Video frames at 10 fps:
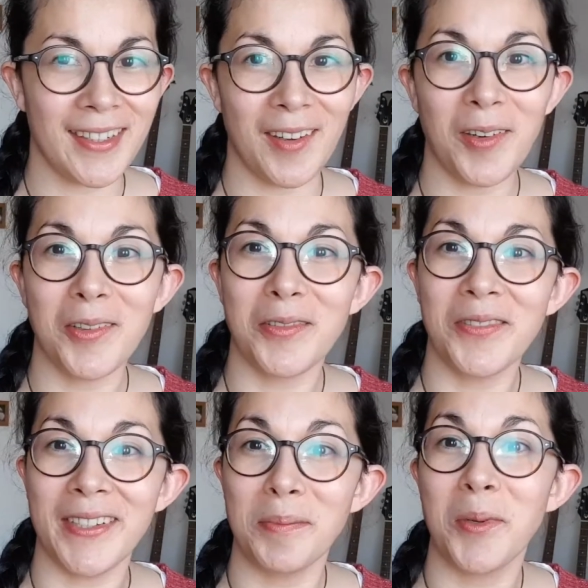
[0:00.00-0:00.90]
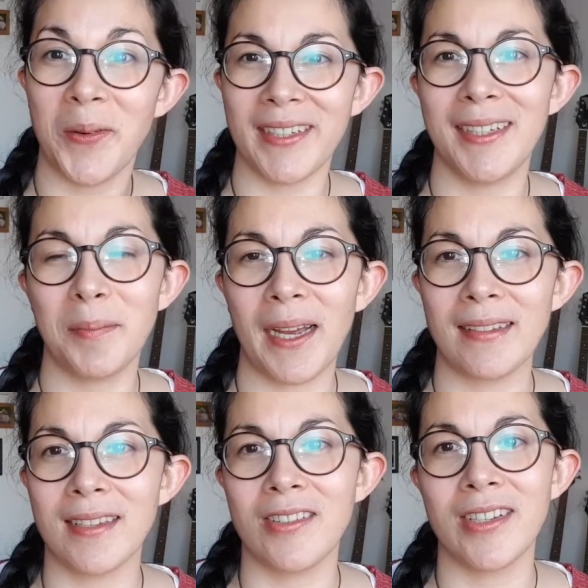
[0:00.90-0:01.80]
a lot of these poetic
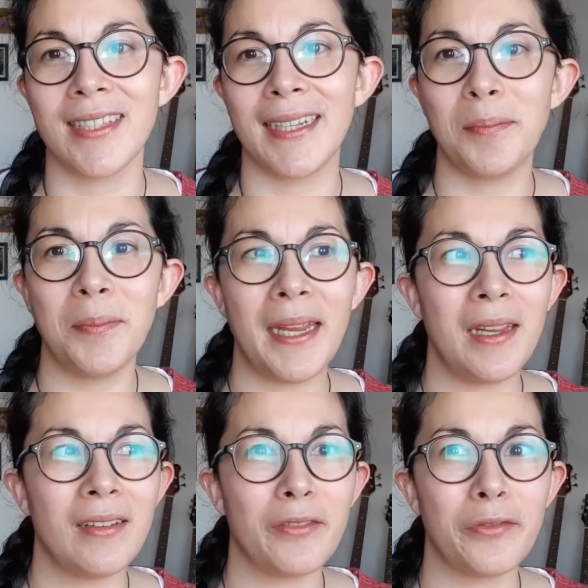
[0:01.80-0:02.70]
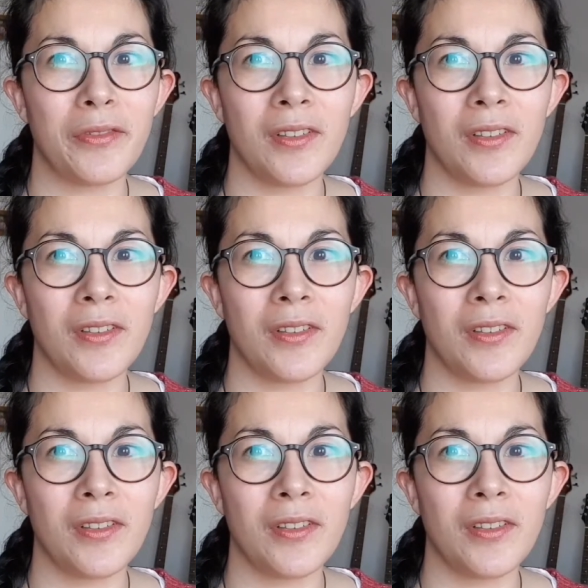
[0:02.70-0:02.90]
passages that may have